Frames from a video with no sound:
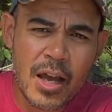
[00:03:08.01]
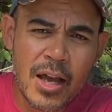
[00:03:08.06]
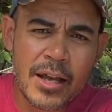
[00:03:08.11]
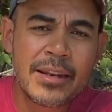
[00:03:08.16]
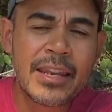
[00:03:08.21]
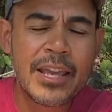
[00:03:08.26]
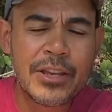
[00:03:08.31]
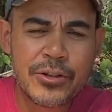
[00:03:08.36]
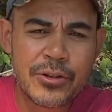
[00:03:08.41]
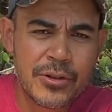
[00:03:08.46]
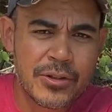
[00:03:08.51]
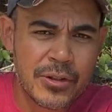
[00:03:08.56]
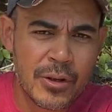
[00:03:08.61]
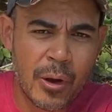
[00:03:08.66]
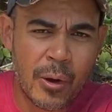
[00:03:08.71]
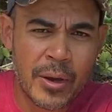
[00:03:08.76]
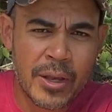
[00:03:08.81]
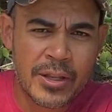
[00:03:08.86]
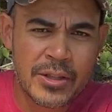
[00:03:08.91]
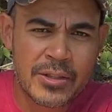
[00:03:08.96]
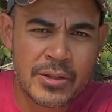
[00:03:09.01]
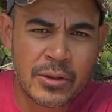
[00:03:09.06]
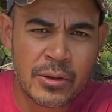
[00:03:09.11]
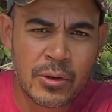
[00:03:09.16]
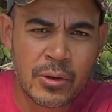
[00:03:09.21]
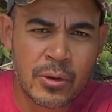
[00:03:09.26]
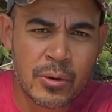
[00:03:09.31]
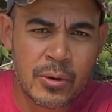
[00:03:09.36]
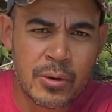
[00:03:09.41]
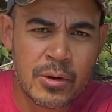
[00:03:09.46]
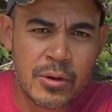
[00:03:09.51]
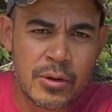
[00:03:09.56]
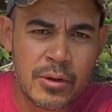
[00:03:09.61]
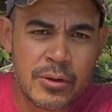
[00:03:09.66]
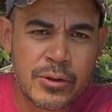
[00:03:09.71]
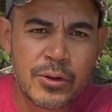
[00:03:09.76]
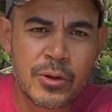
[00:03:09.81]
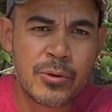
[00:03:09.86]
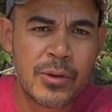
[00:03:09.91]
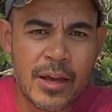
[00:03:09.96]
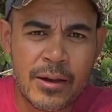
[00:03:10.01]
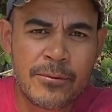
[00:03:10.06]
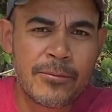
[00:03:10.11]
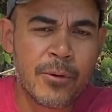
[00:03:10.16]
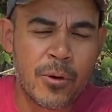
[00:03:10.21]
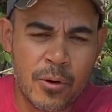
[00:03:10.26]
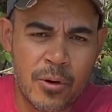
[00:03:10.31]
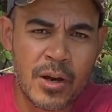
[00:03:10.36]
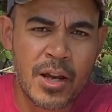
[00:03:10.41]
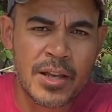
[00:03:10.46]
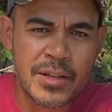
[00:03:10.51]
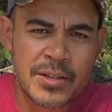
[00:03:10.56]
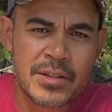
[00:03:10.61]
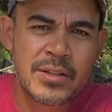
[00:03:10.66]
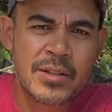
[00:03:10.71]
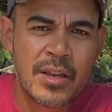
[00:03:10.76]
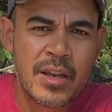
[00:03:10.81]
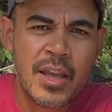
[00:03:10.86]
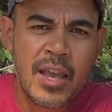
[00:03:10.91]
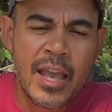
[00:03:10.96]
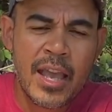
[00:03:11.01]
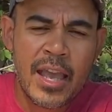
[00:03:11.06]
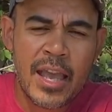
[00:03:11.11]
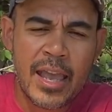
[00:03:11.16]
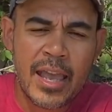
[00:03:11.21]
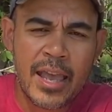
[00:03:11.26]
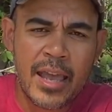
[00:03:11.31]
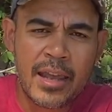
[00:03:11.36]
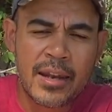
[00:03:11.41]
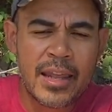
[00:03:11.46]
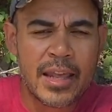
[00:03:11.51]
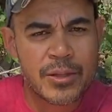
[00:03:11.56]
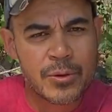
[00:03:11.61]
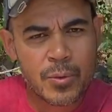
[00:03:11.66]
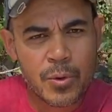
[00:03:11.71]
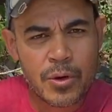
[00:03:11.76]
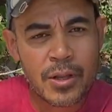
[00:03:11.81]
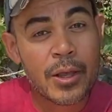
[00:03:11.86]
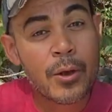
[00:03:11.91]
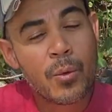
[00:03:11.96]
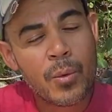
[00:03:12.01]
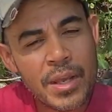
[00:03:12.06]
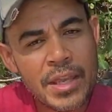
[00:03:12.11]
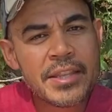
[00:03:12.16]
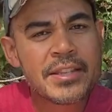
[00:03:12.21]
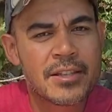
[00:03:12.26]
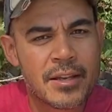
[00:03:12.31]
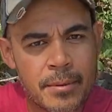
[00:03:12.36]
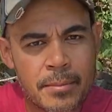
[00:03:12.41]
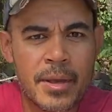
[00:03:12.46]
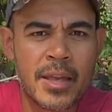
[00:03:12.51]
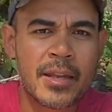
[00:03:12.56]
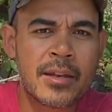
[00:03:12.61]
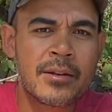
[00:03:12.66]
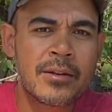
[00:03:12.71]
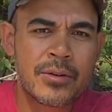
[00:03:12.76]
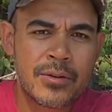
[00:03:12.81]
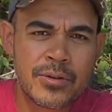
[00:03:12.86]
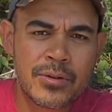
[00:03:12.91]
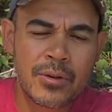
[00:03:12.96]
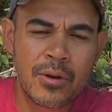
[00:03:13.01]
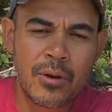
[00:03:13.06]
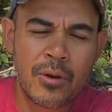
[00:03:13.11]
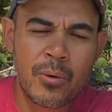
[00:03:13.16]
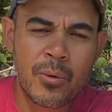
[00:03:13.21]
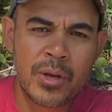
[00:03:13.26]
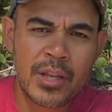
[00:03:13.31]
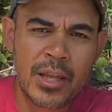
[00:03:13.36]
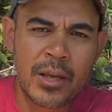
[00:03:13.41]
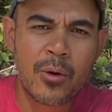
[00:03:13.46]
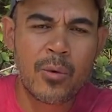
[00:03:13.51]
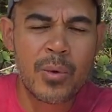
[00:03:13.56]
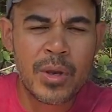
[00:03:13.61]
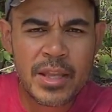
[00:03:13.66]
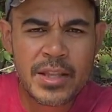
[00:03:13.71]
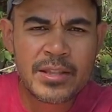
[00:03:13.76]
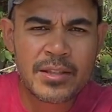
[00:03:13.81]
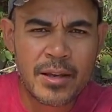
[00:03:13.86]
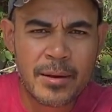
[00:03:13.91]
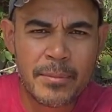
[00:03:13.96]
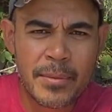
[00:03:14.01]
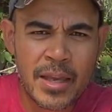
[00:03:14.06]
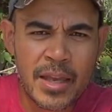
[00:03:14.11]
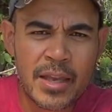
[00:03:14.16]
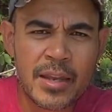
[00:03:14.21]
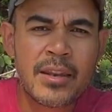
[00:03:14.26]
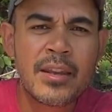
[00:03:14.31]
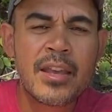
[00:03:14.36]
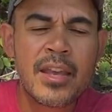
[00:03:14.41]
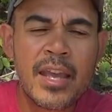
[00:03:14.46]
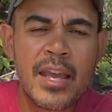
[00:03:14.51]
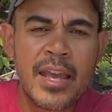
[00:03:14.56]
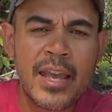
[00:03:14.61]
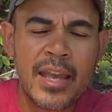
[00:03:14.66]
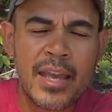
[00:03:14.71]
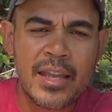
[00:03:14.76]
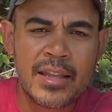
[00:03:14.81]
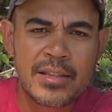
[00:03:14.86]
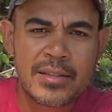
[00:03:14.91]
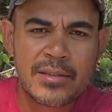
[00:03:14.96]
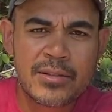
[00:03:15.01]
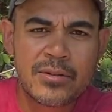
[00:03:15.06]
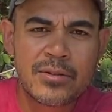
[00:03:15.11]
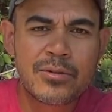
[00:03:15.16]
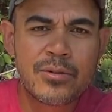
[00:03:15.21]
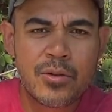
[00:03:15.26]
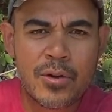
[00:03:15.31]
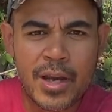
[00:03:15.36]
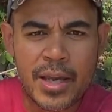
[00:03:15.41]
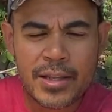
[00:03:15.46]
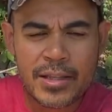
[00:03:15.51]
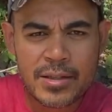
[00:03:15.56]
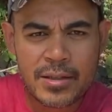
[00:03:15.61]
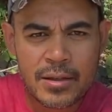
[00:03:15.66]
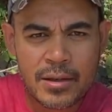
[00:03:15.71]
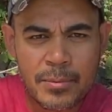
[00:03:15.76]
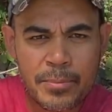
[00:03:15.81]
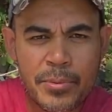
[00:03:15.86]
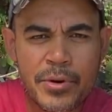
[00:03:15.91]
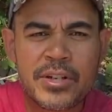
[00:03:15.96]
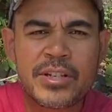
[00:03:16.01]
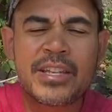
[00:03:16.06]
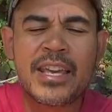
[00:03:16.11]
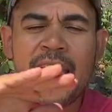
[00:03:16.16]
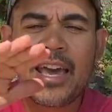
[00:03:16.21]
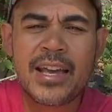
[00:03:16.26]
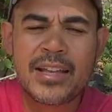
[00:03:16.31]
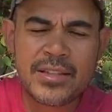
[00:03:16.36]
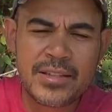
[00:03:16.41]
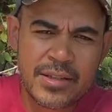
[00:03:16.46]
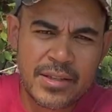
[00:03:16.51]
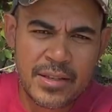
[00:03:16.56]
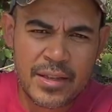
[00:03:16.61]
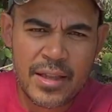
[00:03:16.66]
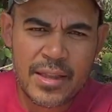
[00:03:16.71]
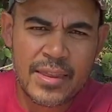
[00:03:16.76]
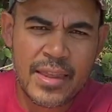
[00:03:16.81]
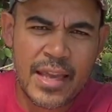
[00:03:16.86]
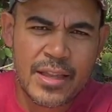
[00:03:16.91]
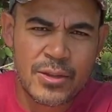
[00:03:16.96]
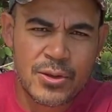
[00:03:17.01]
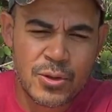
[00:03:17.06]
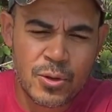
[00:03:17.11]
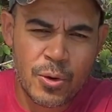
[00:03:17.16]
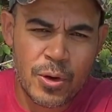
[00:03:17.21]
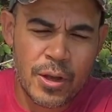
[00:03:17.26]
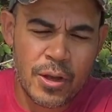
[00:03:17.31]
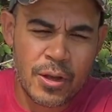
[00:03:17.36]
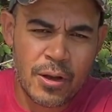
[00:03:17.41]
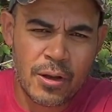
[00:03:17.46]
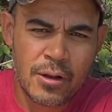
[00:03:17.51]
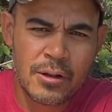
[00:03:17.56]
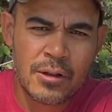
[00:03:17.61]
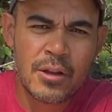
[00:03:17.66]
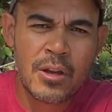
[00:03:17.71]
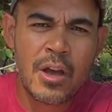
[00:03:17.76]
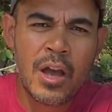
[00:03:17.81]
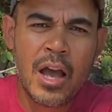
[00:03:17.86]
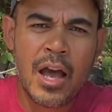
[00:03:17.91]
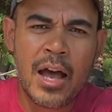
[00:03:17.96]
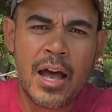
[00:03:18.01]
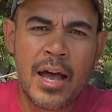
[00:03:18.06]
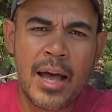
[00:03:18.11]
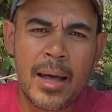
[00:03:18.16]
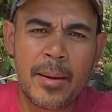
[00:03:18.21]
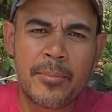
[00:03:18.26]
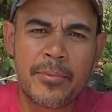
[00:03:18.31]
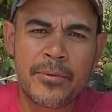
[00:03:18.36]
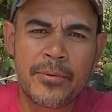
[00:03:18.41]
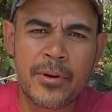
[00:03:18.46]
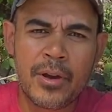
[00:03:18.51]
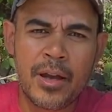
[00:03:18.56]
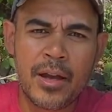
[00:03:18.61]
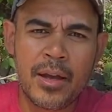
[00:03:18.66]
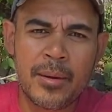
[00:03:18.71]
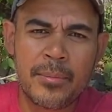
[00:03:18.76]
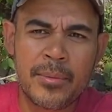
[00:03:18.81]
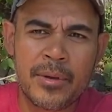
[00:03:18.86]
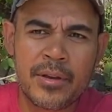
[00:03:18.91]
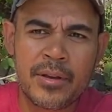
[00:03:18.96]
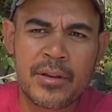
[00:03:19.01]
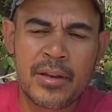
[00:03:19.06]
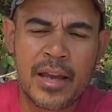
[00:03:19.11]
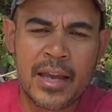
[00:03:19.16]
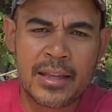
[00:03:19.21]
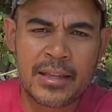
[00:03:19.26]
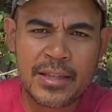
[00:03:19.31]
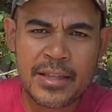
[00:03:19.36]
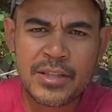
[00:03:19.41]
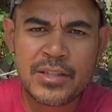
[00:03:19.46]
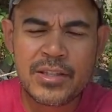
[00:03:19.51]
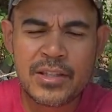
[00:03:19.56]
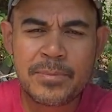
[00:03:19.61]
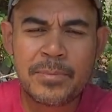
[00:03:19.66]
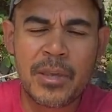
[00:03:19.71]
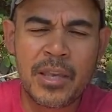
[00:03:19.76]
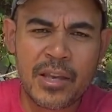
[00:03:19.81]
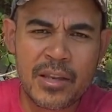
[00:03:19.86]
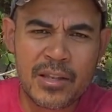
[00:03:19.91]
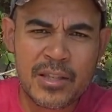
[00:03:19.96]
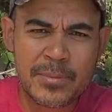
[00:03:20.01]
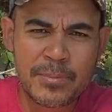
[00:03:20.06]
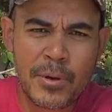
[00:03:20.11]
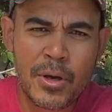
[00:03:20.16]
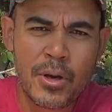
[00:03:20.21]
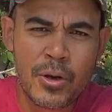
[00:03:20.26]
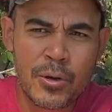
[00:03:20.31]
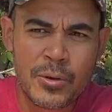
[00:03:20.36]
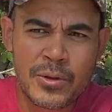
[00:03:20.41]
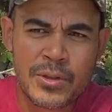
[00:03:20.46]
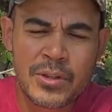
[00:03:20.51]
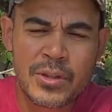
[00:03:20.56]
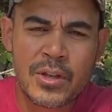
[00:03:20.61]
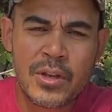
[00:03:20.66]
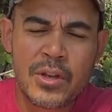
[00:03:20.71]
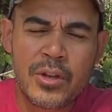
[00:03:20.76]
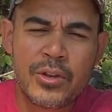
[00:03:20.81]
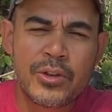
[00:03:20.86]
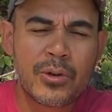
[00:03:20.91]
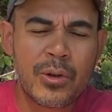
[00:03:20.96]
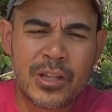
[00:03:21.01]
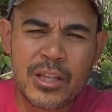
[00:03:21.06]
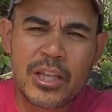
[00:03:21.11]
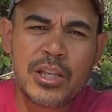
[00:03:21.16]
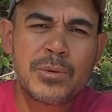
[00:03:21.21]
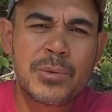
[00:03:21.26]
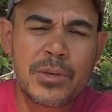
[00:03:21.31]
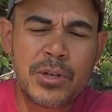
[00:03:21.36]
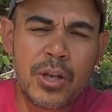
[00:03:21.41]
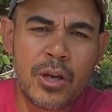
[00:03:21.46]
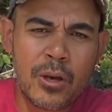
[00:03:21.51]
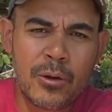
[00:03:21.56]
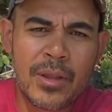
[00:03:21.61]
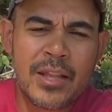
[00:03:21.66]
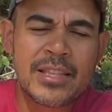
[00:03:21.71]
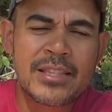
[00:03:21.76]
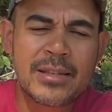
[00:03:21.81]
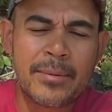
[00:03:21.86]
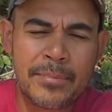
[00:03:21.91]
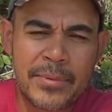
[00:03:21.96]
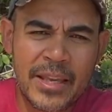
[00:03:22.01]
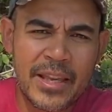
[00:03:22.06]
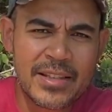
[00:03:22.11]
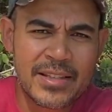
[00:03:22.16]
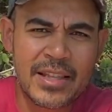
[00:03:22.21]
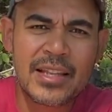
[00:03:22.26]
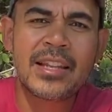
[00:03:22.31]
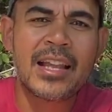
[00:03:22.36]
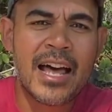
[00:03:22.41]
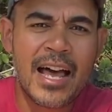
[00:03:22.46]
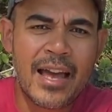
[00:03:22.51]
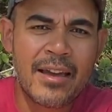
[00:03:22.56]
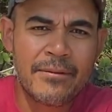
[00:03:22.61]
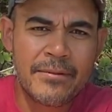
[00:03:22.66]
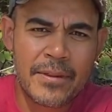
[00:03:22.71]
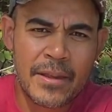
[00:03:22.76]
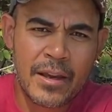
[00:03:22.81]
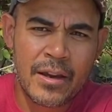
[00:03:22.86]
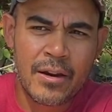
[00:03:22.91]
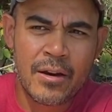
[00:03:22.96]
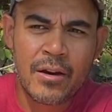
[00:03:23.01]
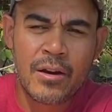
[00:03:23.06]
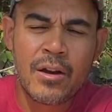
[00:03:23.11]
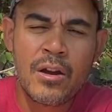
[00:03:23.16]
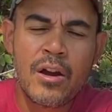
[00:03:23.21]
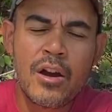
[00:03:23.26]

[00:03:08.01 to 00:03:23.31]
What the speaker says: nature is going to do that for us, and that's where like weeds come in. So when like weeds come in, it's trying to protect that soil from at least just being exposed. So at least we know that something is alive there.